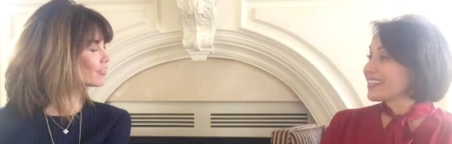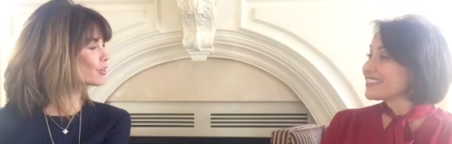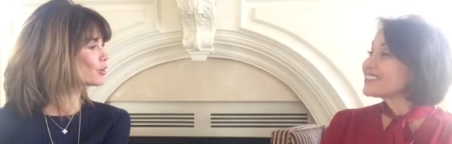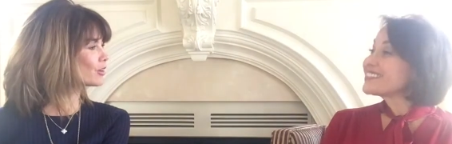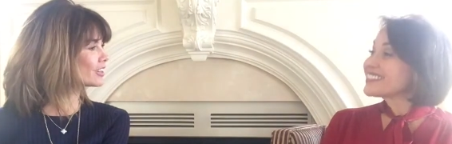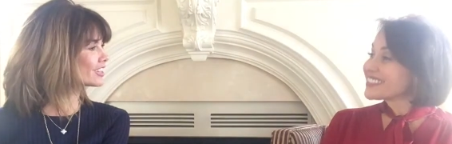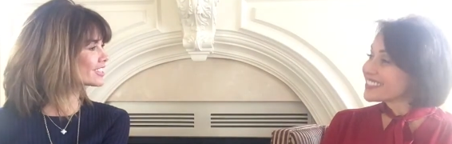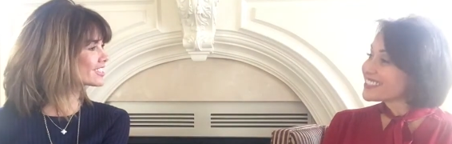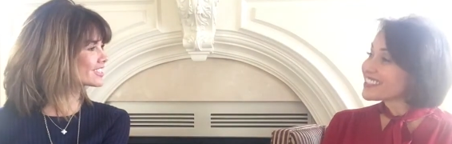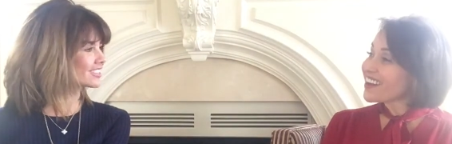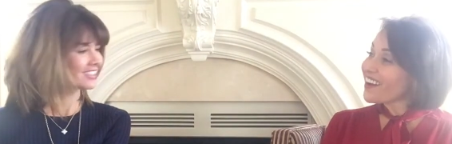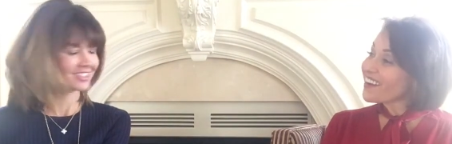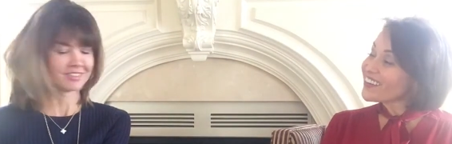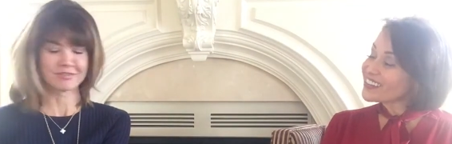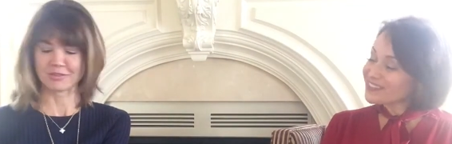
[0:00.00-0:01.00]
Speaker 1: of course so.
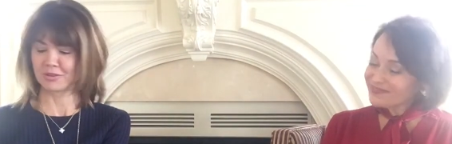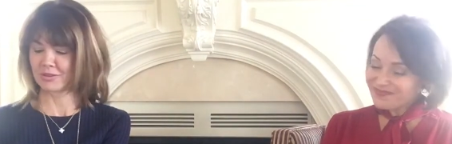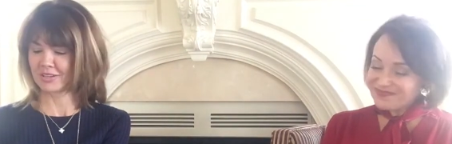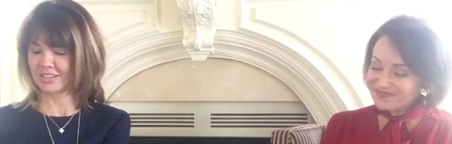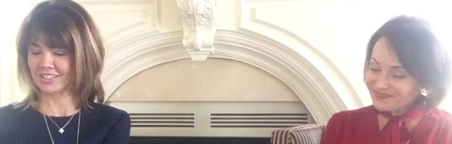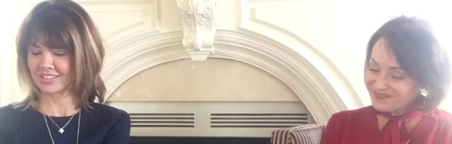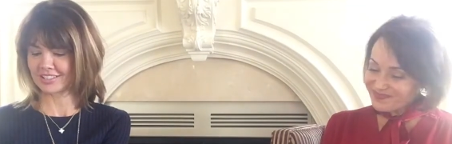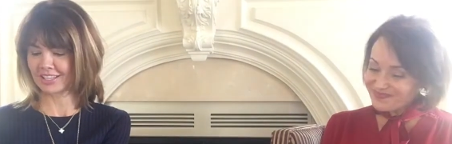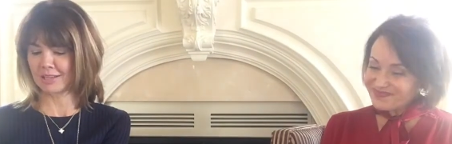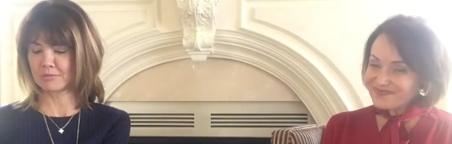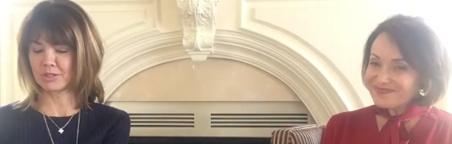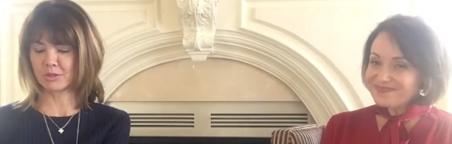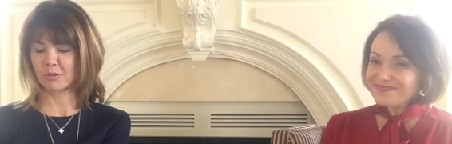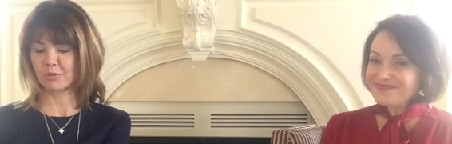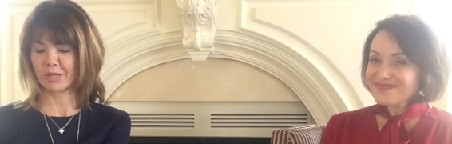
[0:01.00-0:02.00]
of course keep
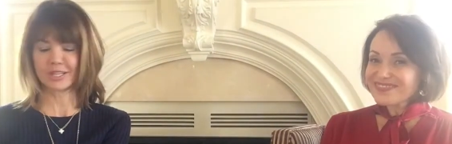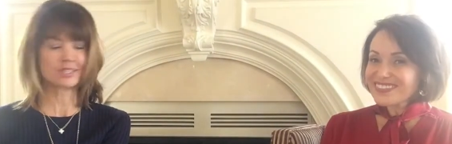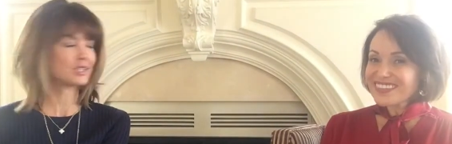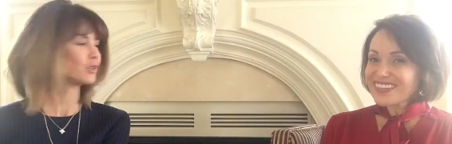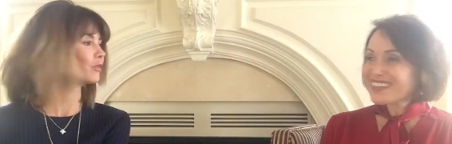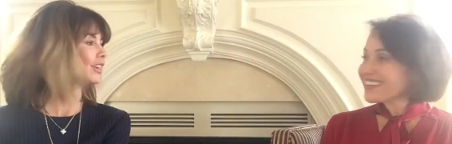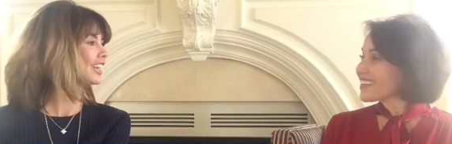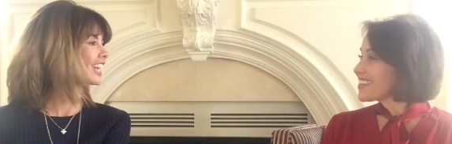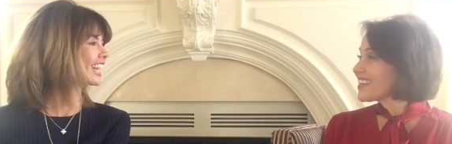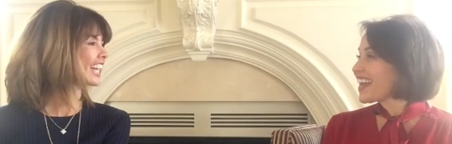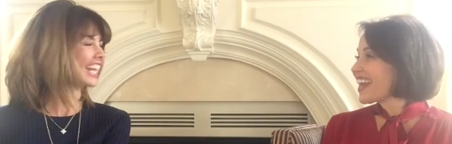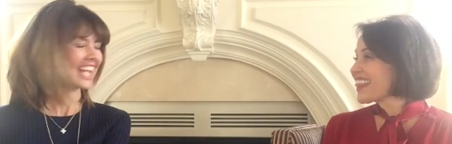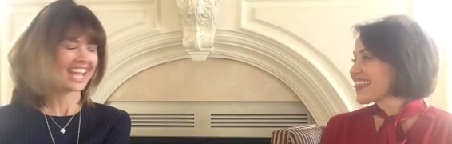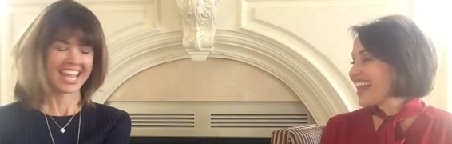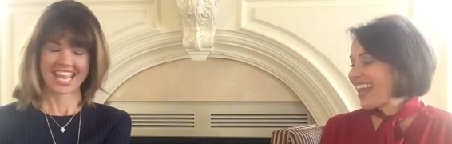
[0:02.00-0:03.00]
doing what you're doing yeah
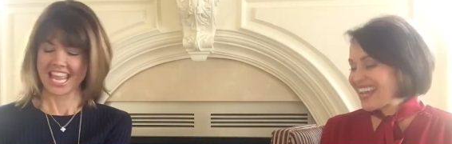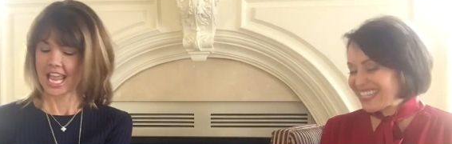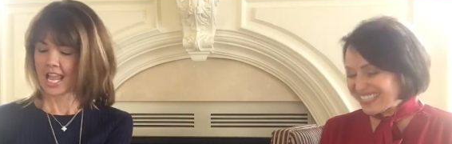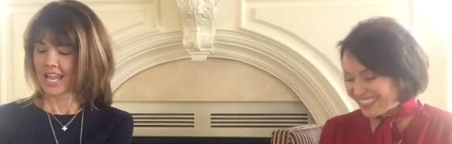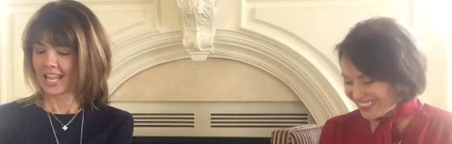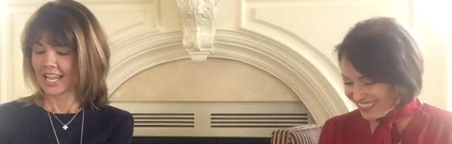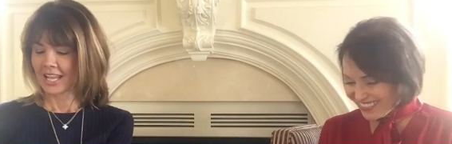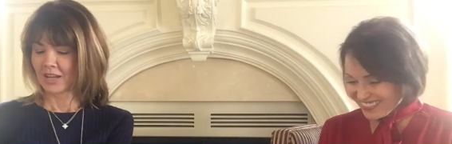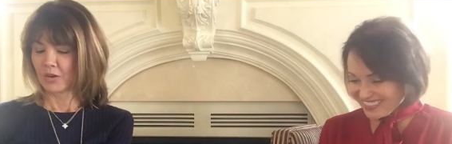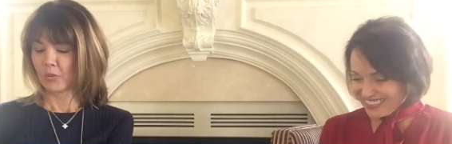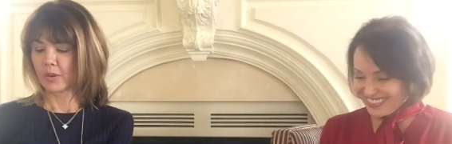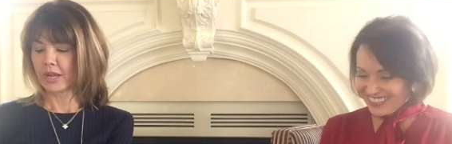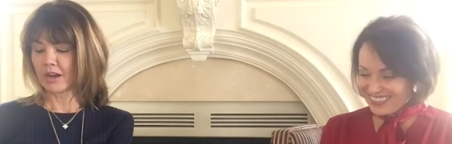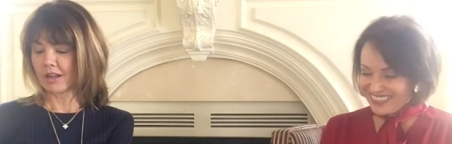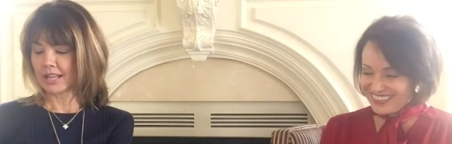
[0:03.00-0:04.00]
thank you
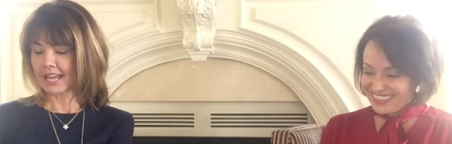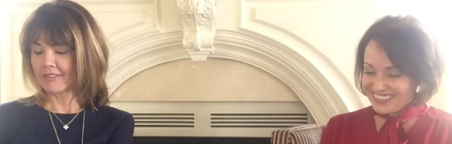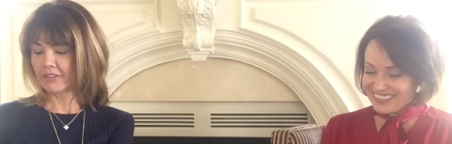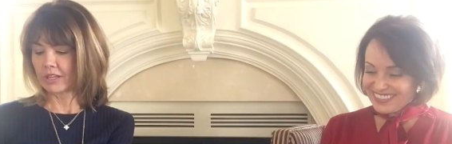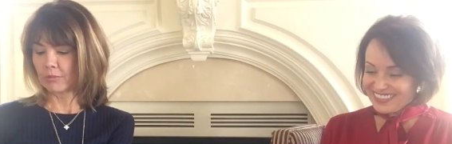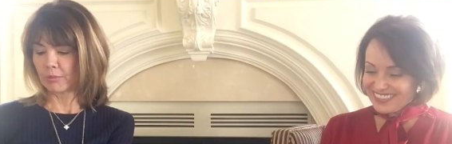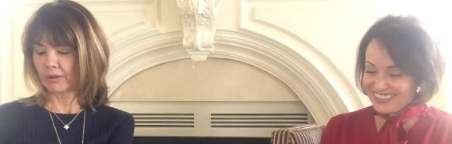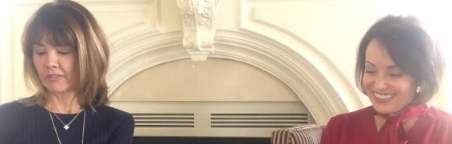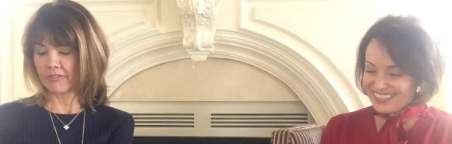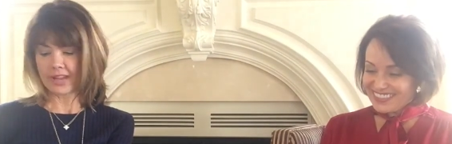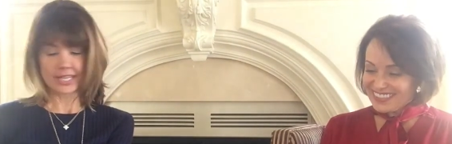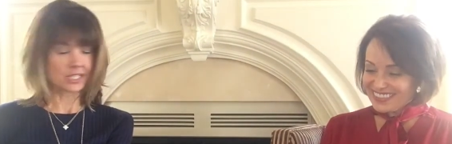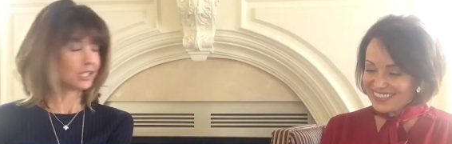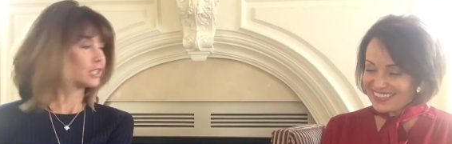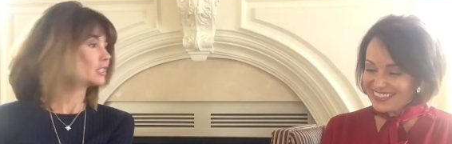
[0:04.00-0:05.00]
we all have
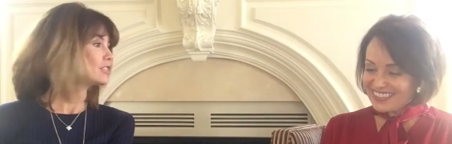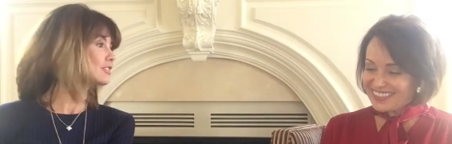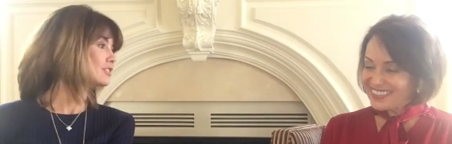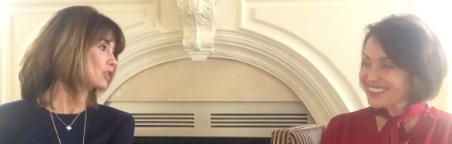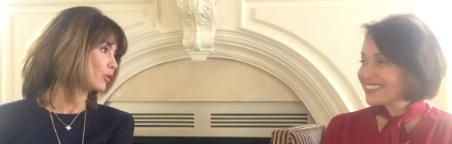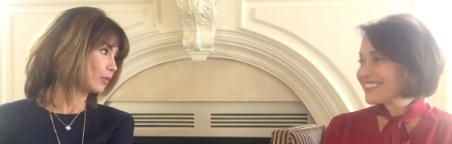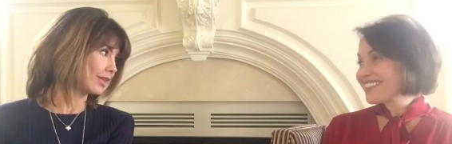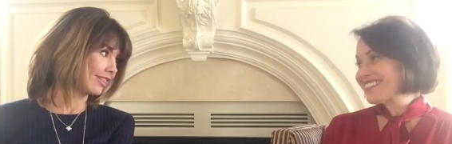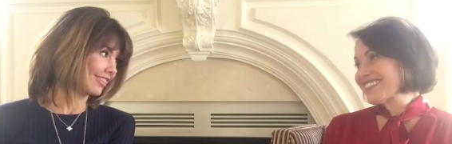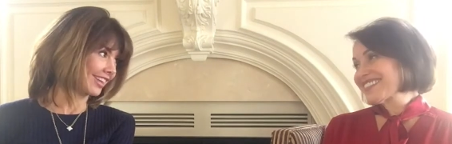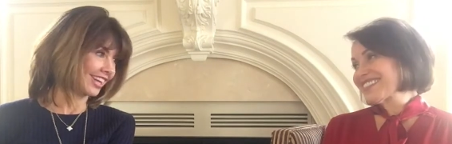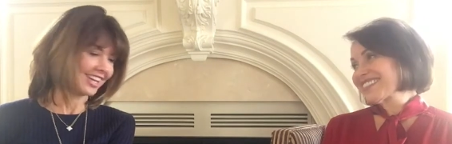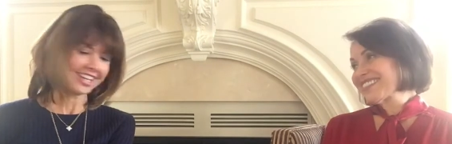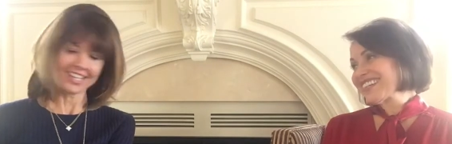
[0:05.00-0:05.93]
imperfections so we think